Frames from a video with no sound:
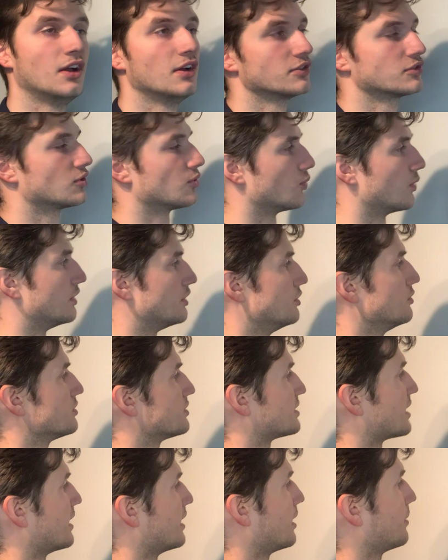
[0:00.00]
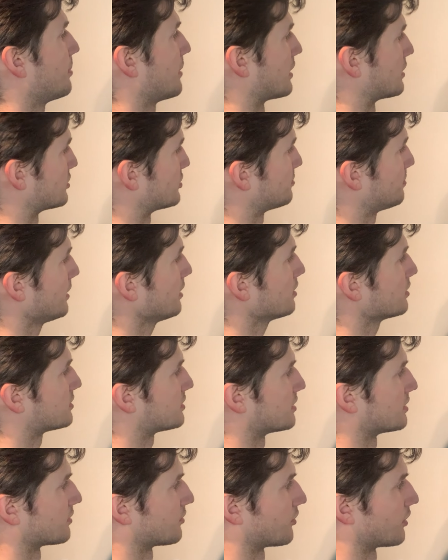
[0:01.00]
So when you set up
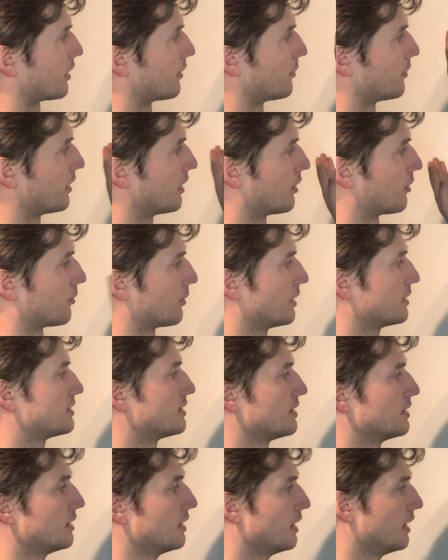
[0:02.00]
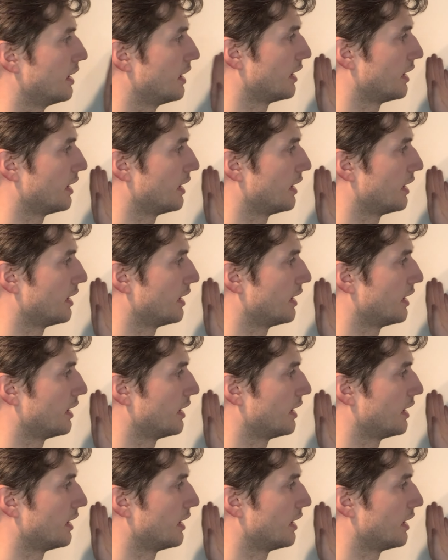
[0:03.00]
experiences for them in a written,